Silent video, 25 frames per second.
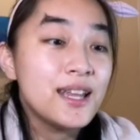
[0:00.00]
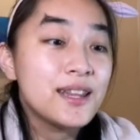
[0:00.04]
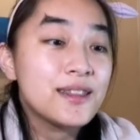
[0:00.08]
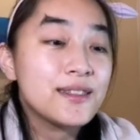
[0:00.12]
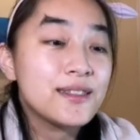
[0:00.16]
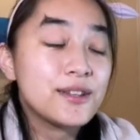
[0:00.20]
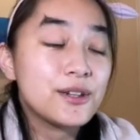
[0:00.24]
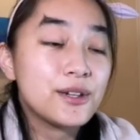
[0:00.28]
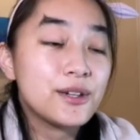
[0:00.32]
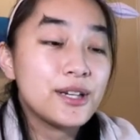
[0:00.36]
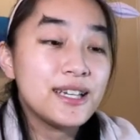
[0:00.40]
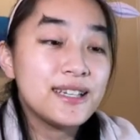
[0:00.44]

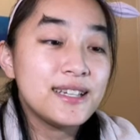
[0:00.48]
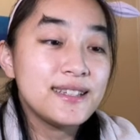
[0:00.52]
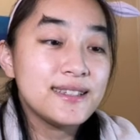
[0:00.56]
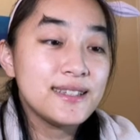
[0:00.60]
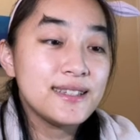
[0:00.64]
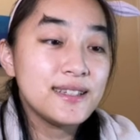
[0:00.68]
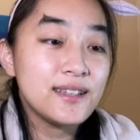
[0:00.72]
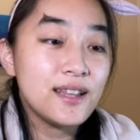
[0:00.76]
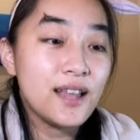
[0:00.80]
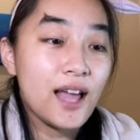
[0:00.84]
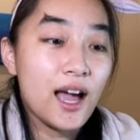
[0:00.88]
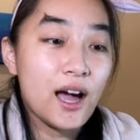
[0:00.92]
There is
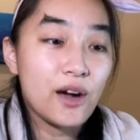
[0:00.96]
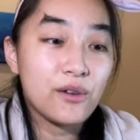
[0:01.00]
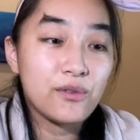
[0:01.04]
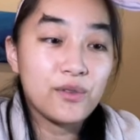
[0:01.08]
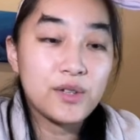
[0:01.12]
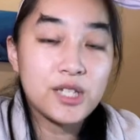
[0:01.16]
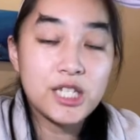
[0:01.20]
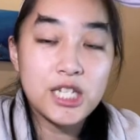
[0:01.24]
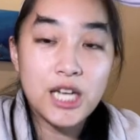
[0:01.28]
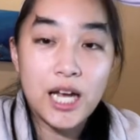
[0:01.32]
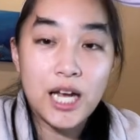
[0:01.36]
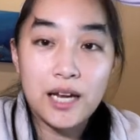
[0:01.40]
an alpha
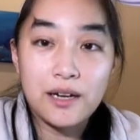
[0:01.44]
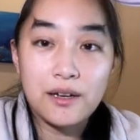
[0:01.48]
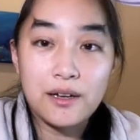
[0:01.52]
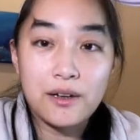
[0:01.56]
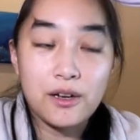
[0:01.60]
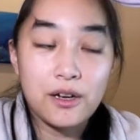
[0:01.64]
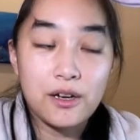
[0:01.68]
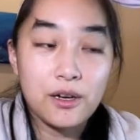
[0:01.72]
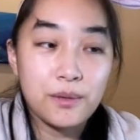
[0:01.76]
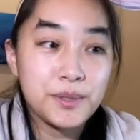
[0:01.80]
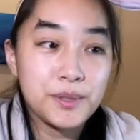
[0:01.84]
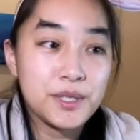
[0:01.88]
channel
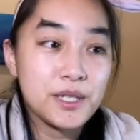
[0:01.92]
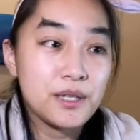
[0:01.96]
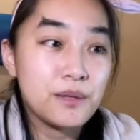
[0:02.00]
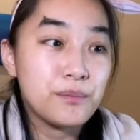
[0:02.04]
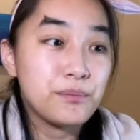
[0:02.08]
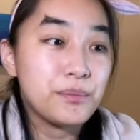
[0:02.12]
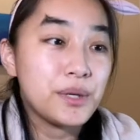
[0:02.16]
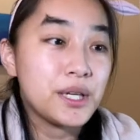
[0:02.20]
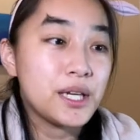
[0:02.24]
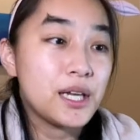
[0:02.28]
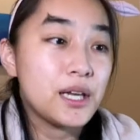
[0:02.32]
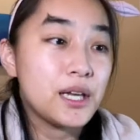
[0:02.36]
option,
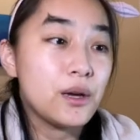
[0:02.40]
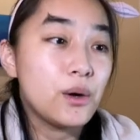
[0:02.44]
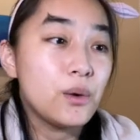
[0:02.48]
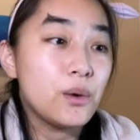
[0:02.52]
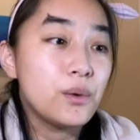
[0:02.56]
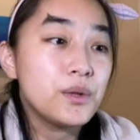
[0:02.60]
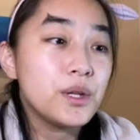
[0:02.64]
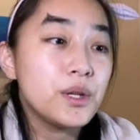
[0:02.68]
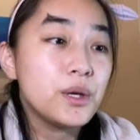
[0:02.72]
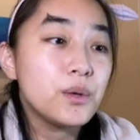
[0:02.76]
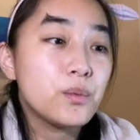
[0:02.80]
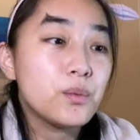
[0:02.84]
but it
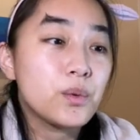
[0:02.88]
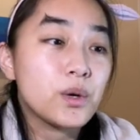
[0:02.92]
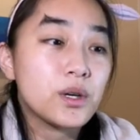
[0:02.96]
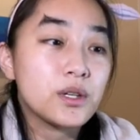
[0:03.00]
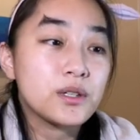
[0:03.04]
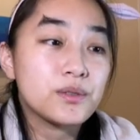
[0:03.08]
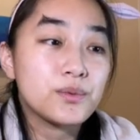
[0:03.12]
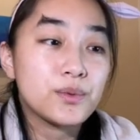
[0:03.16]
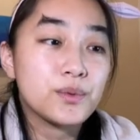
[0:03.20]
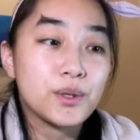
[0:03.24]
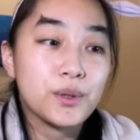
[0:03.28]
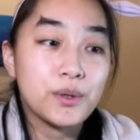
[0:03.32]
only
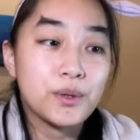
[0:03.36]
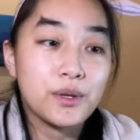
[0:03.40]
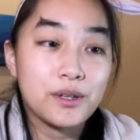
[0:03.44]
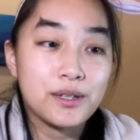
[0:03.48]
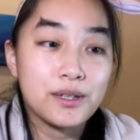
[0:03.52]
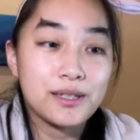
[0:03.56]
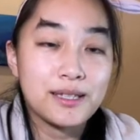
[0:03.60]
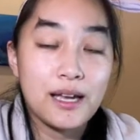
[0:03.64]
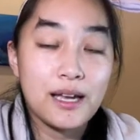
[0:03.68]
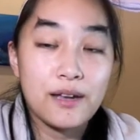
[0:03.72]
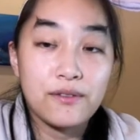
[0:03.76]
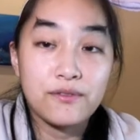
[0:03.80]
works for
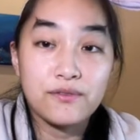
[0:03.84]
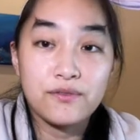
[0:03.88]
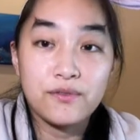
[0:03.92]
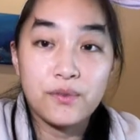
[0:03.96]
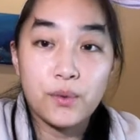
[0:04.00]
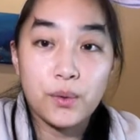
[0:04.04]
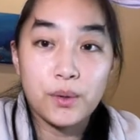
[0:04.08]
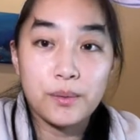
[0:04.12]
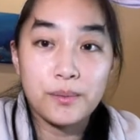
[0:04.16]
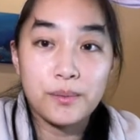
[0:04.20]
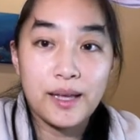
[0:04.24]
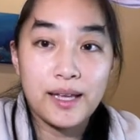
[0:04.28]
QuickTime
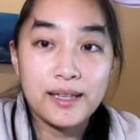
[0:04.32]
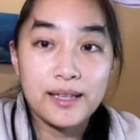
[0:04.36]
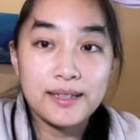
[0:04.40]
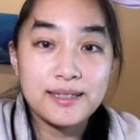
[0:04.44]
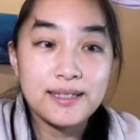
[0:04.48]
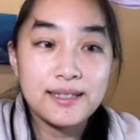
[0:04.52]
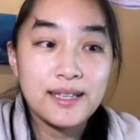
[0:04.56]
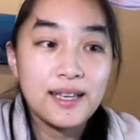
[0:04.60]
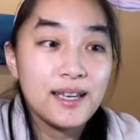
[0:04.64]
formats.